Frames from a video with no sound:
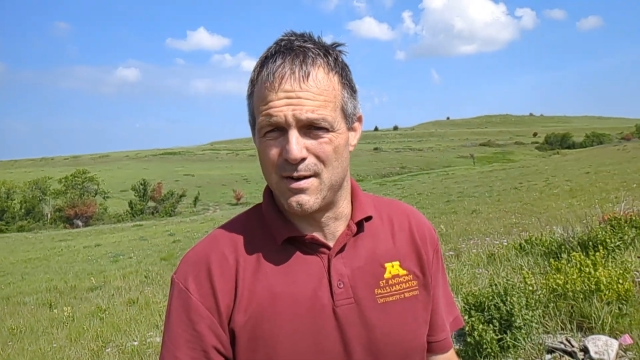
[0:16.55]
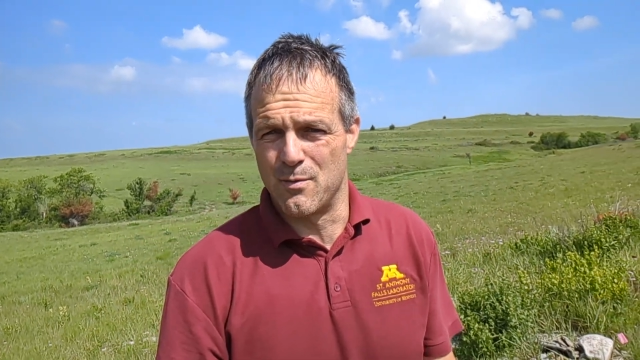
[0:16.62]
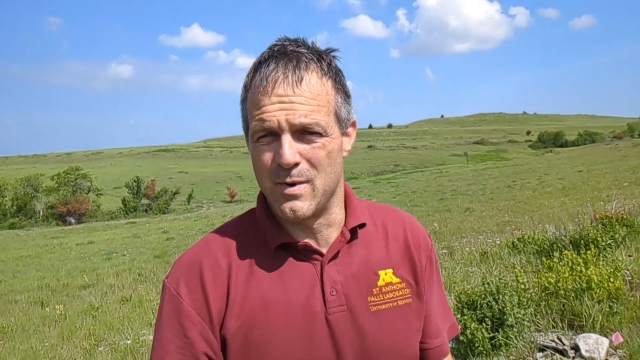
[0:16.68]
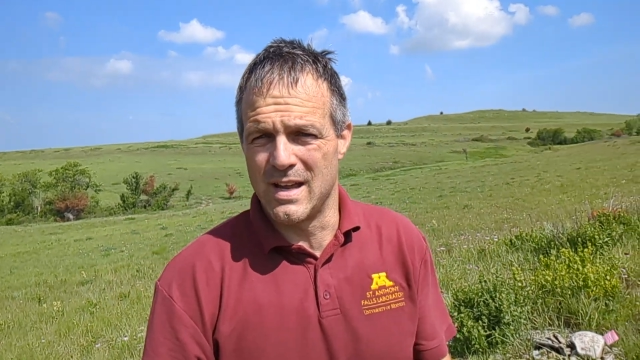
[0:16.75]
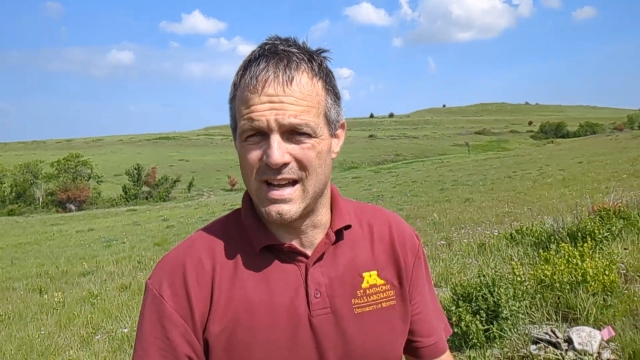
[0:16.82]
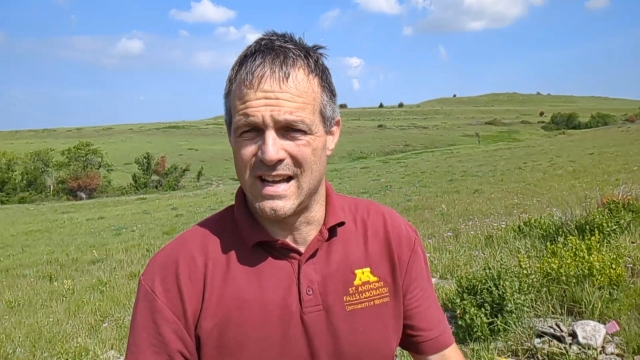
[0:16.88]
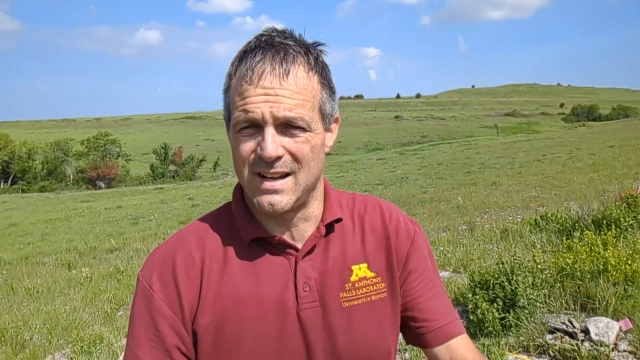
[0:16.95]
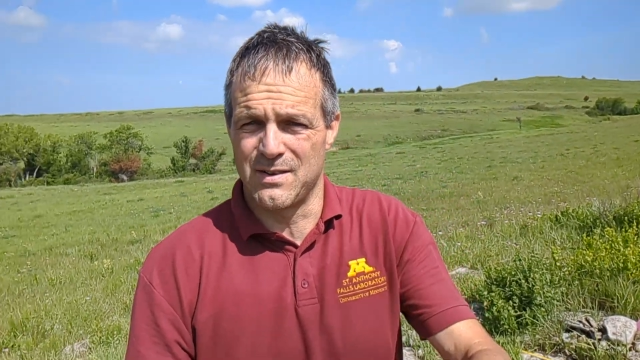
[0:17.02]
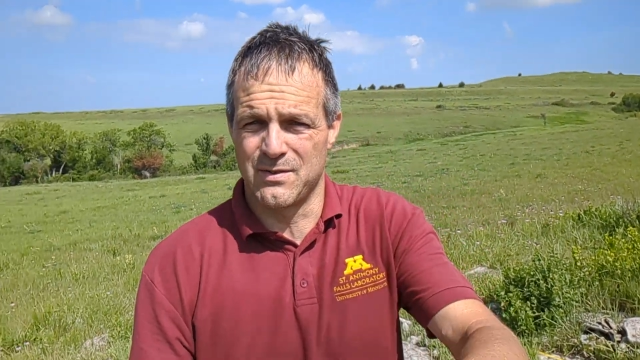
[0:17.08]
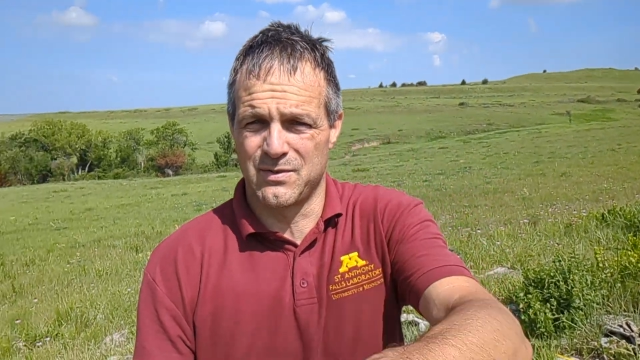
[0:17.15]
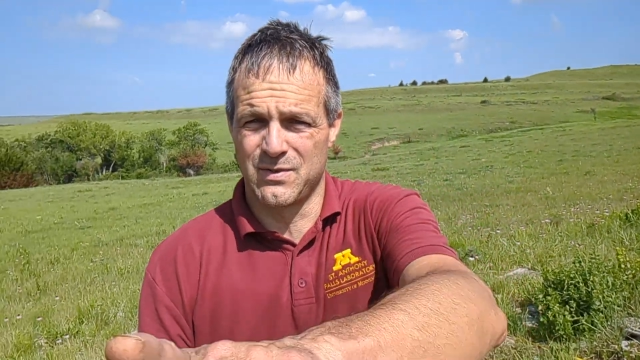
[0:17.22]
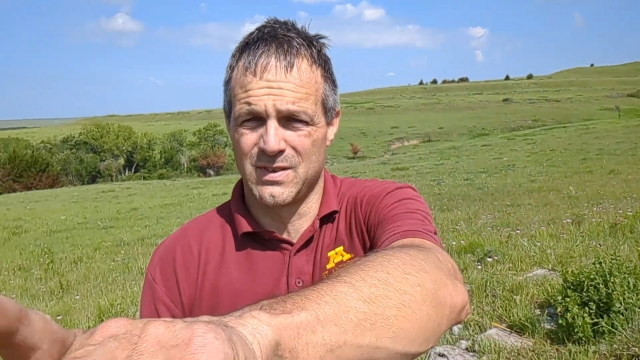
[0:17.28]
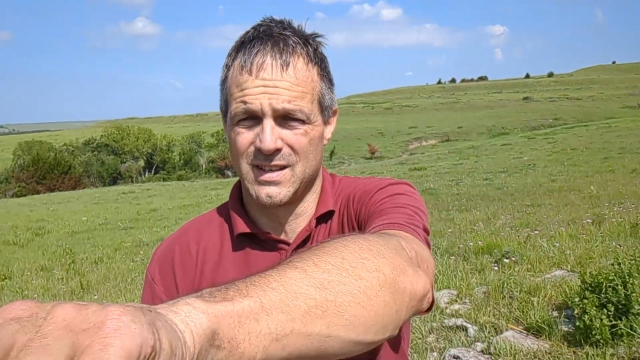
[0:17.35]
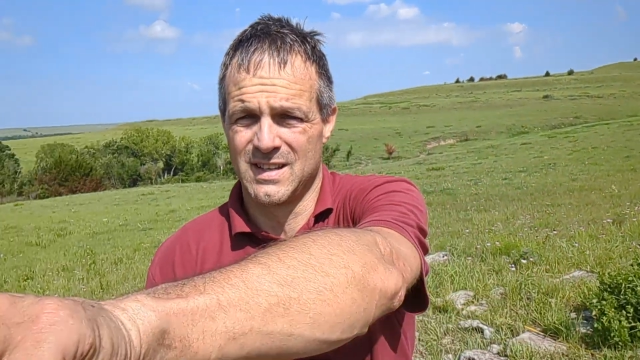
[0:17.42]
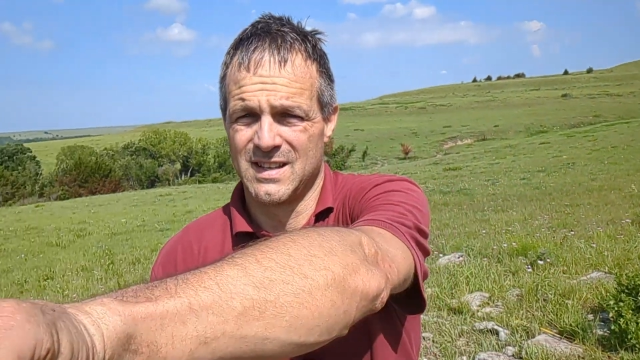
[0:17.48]
We
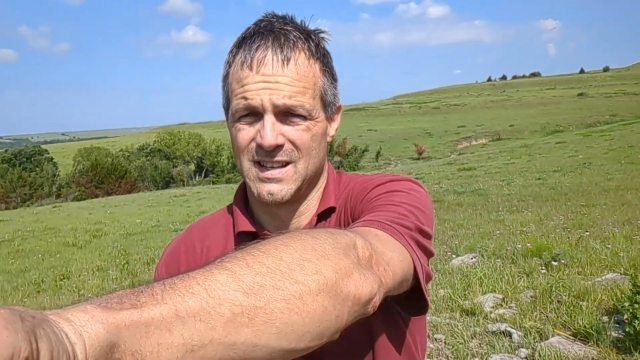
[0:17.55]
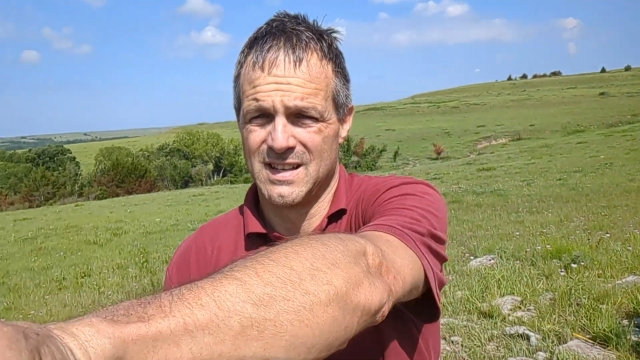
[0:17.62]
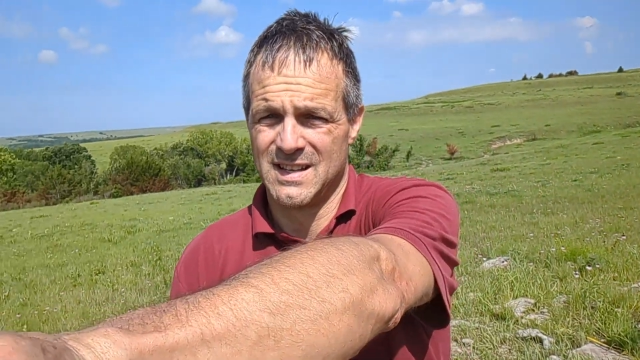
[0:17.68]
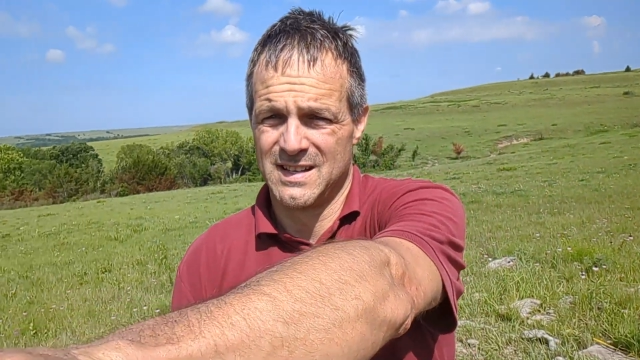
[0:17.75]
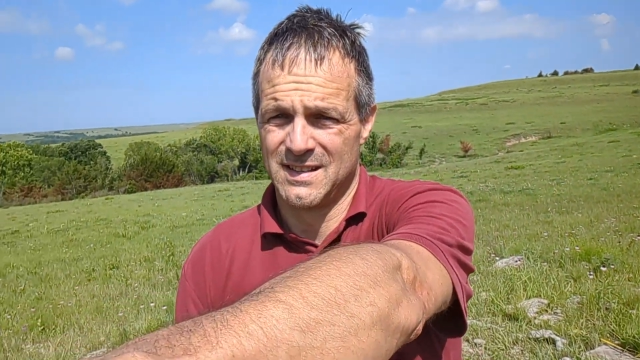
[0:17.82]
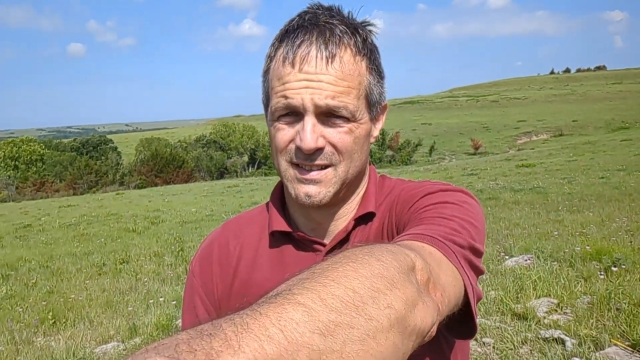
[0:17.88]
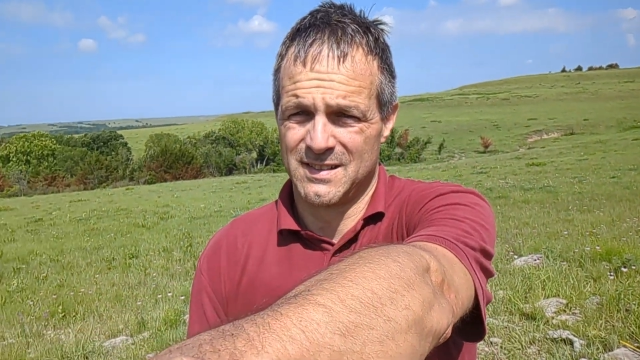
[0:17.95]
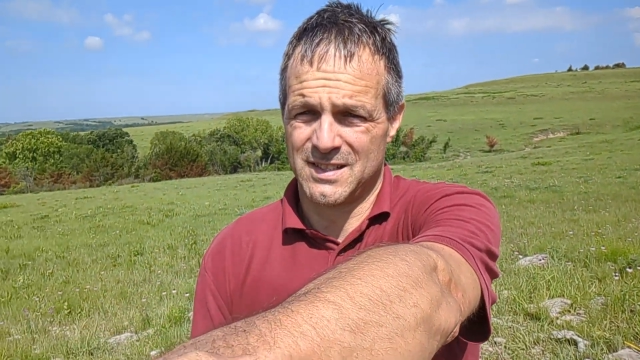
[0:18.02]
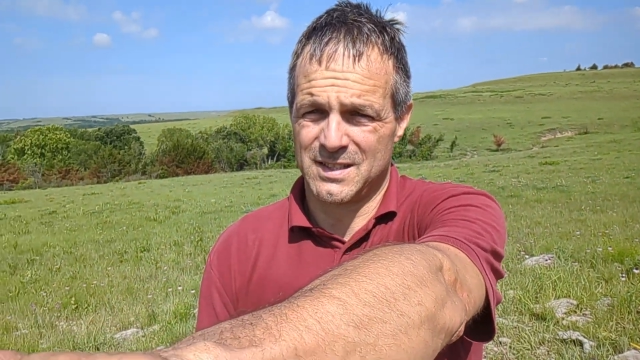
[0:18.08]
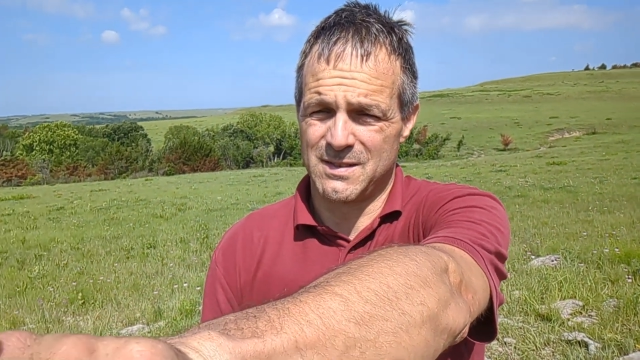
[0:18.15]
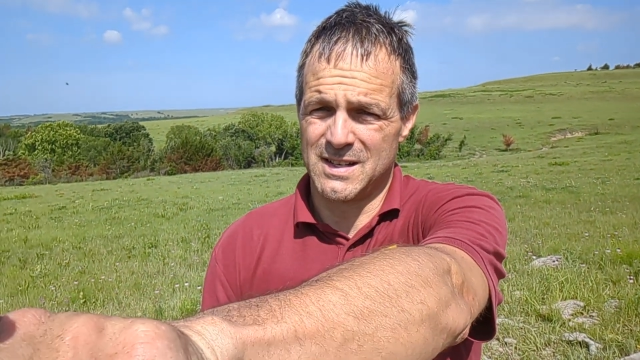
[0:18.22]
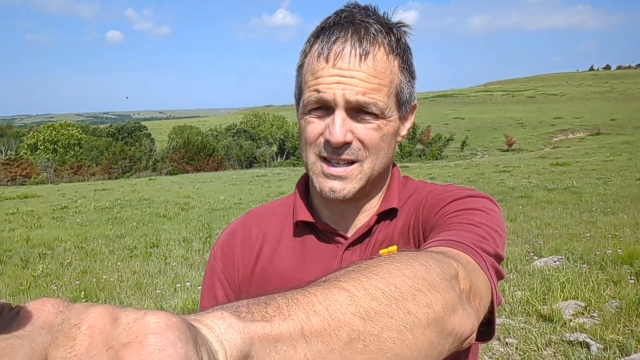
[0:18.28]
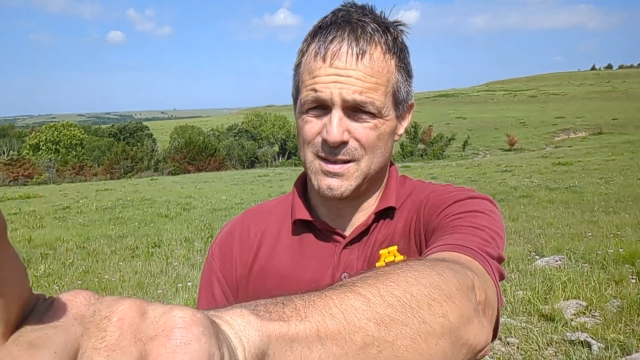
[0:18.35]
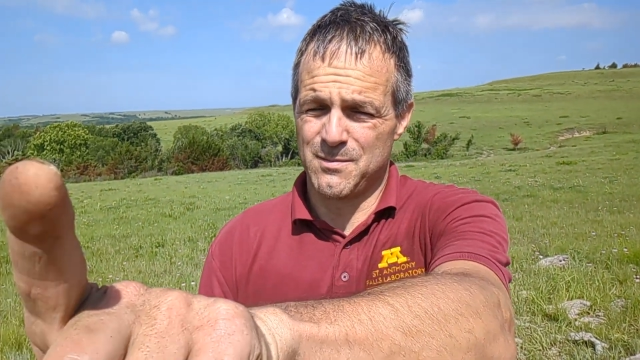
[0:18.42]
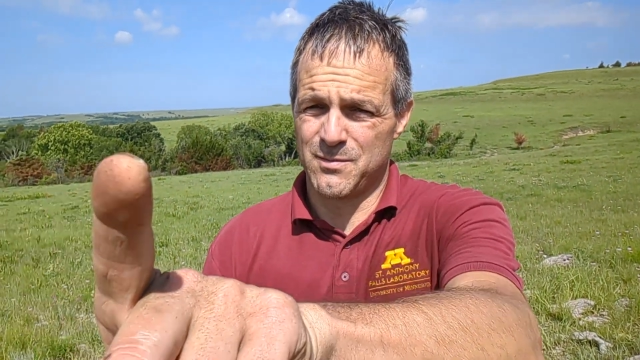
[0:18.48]
have
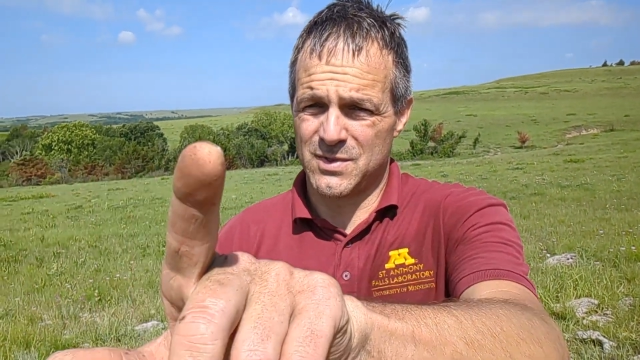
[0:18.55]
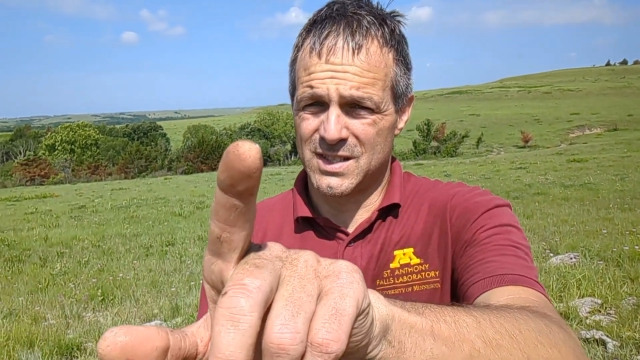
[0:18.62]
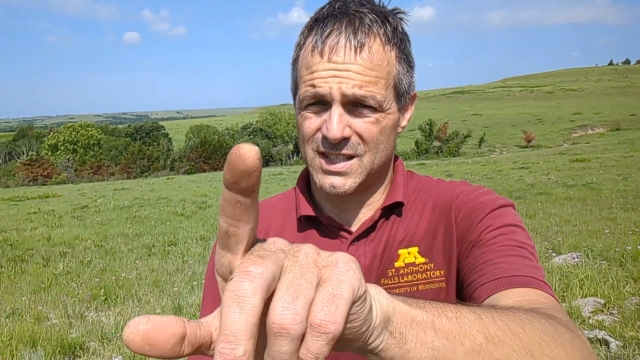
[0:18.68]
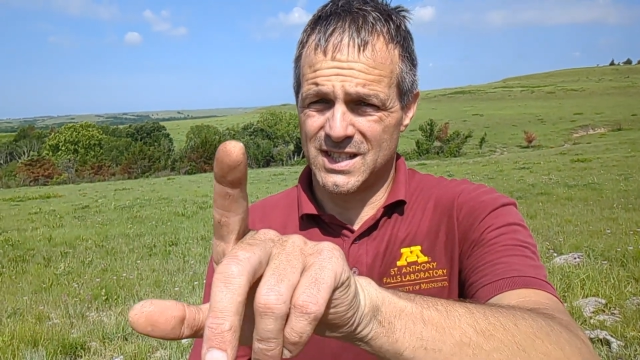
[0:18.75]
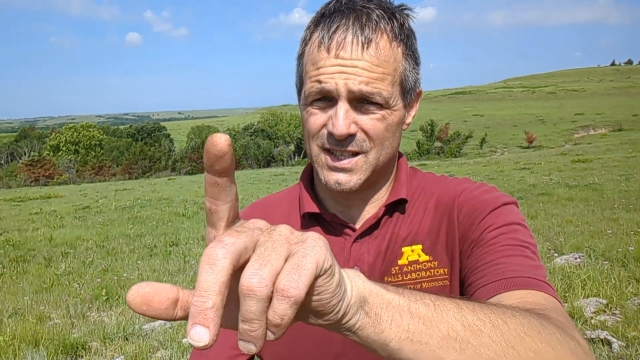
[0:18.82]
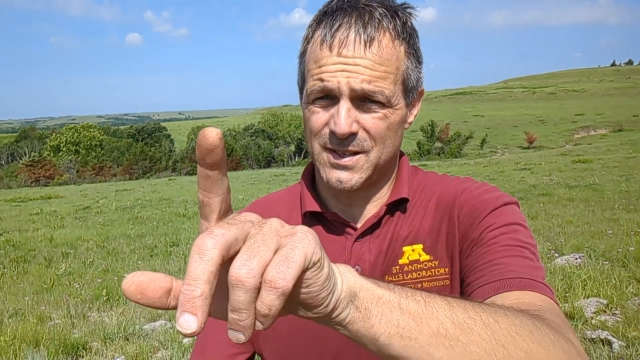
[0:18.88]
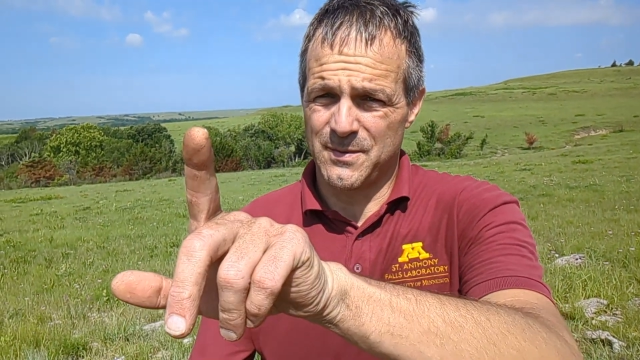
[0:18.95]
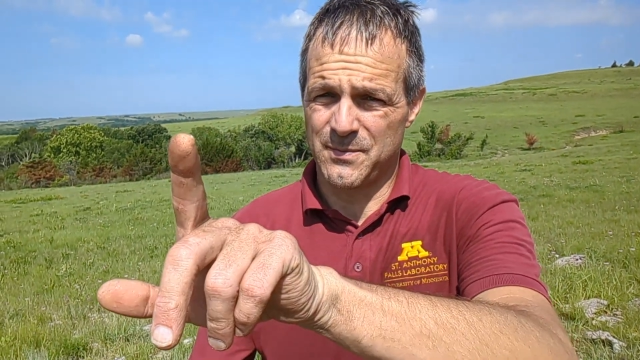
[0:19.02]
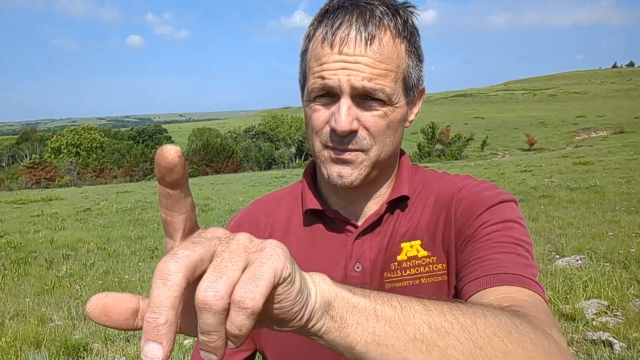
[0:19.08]
streams